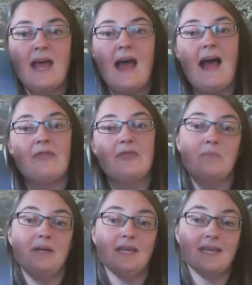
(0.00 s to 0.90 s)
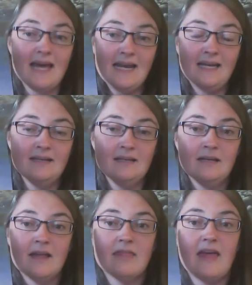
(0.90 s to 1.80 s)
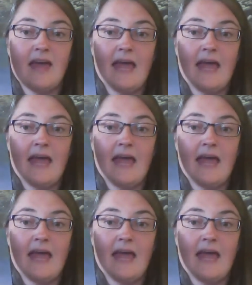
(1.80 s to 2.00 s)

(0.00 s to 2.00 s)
At the beginning, the